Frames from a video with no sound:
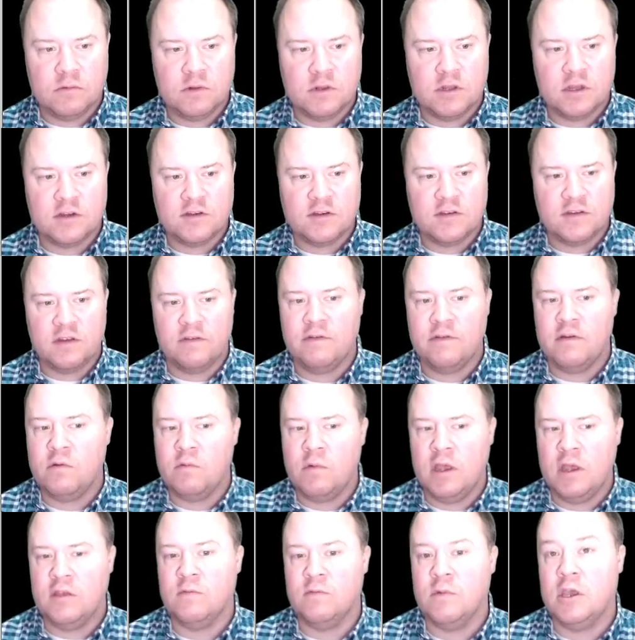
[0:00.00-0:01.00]
there's different
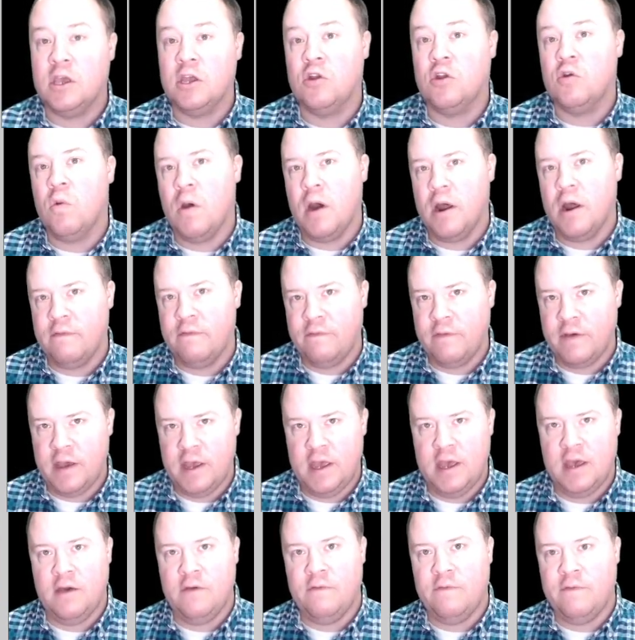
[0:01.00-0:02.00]
ways we could quantify
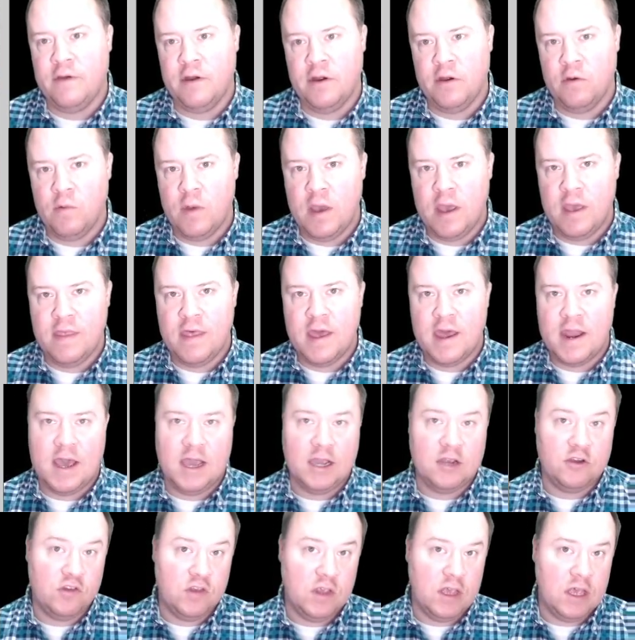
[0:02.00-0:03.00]
how far away that
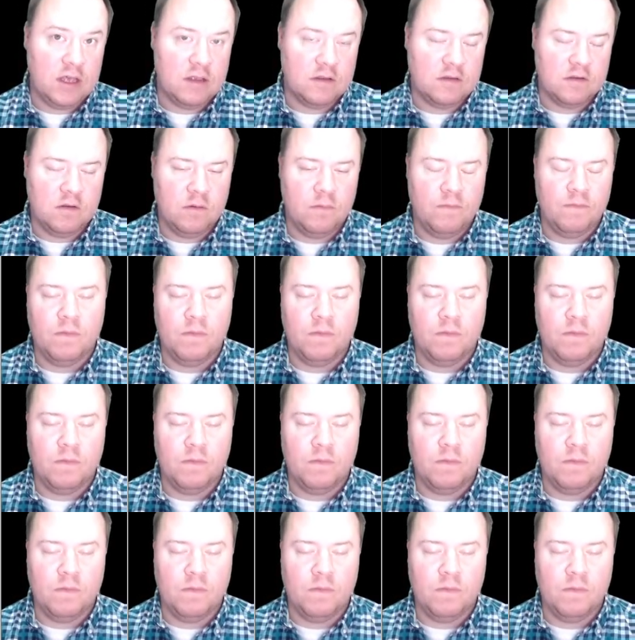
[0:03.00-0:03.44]
actually is.